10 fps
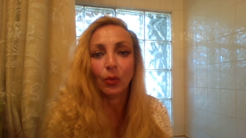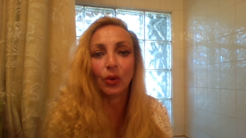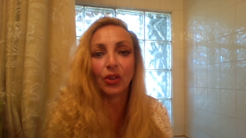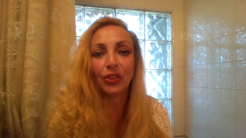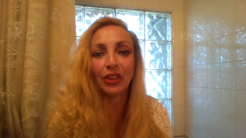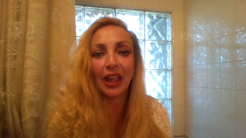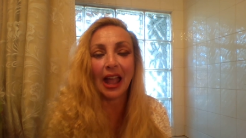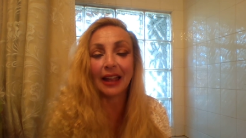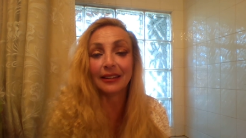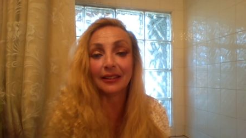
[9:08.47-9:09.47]
Well, they
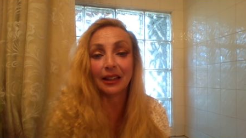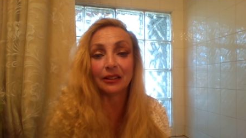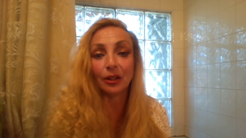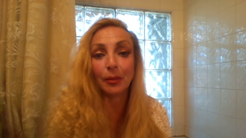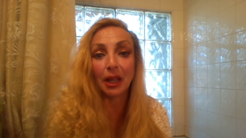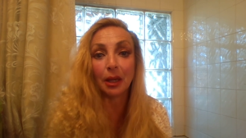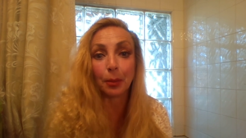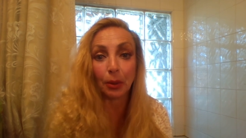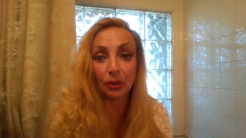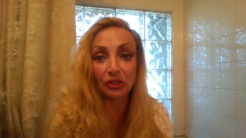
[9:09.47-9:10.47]
had to let their main
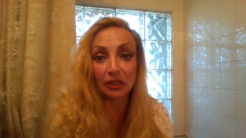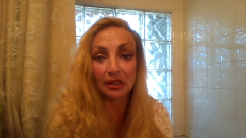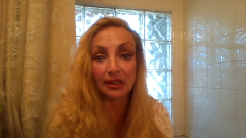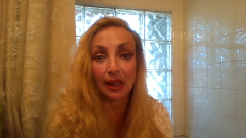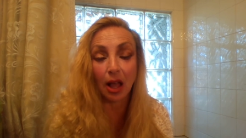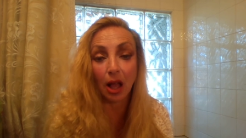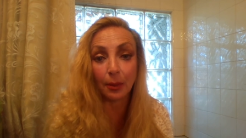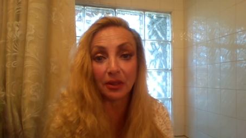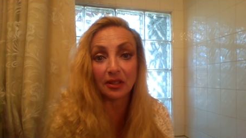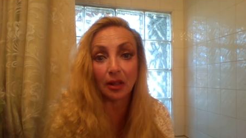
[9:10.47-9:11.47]
person, Salah
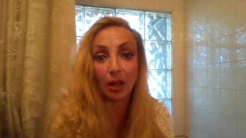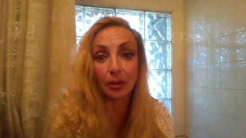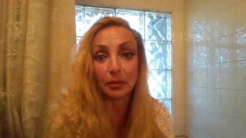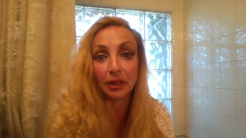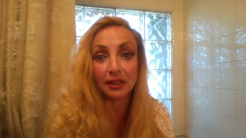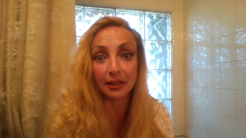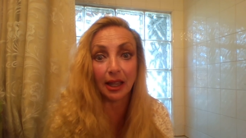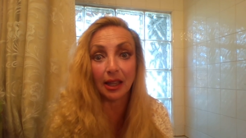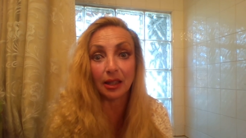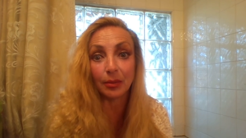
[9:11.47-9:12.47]
Abdeslam,
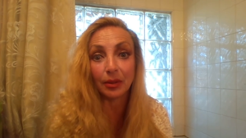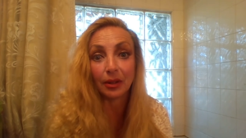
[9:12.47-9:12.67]
escape.